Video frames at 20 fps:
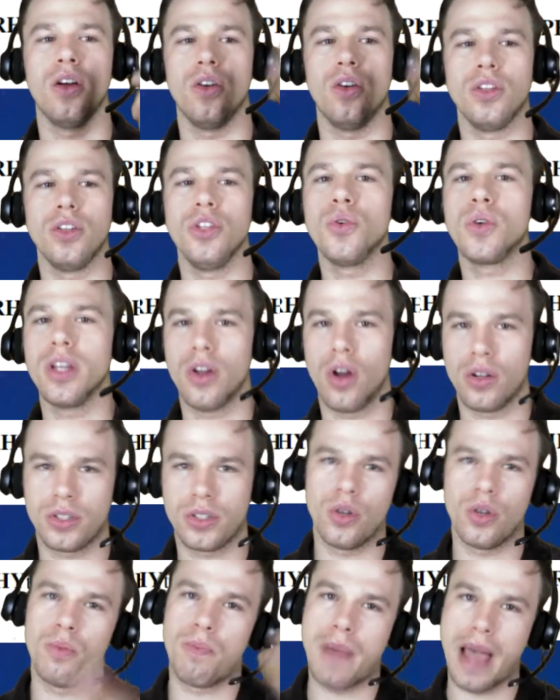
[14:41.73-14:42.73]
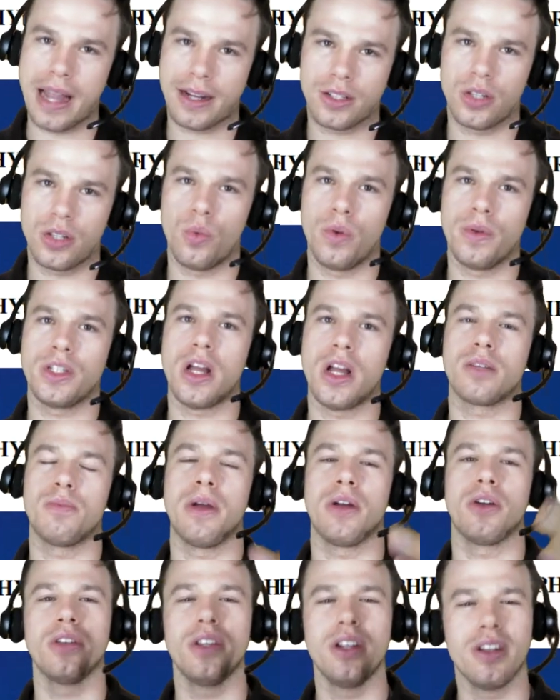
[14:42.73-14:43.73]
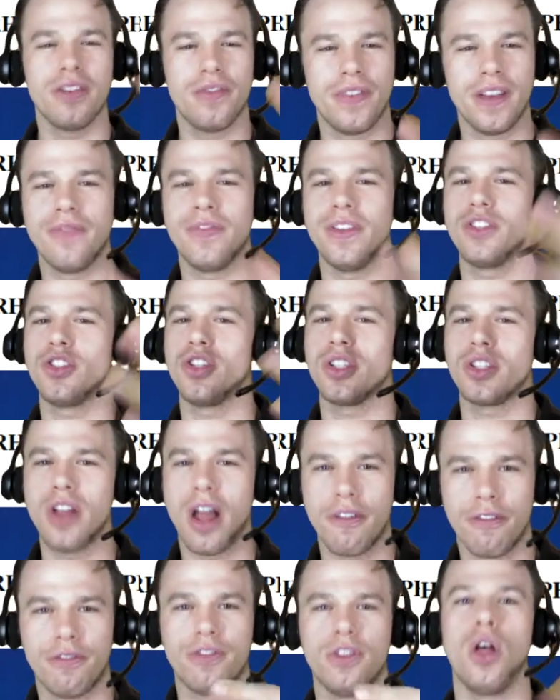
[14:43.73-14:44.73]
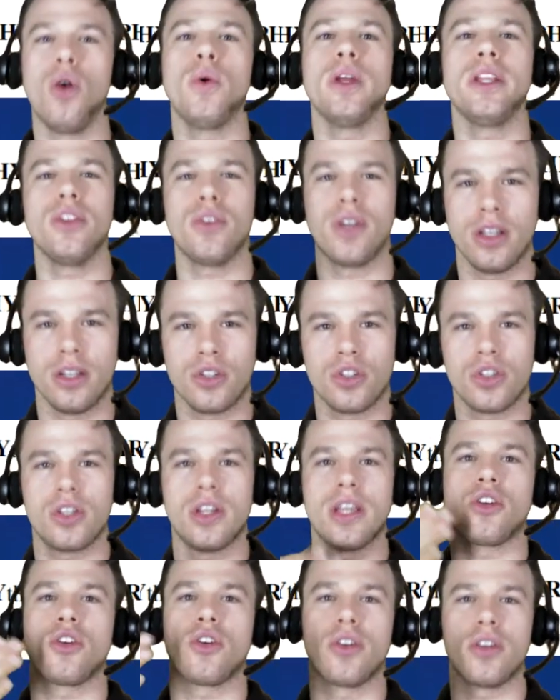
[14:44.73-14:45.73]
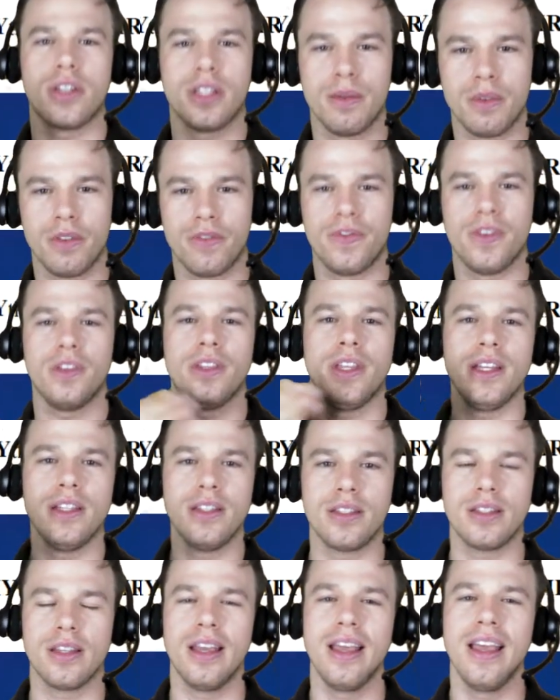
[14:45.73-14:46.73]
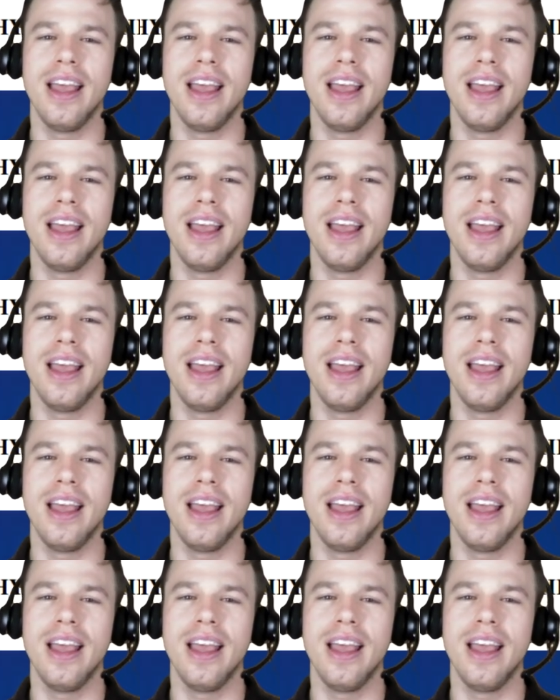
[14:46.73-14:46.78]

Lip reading: You could also, back to what we talked about earlier, if it's just not flowing, you can encourage them to feel this.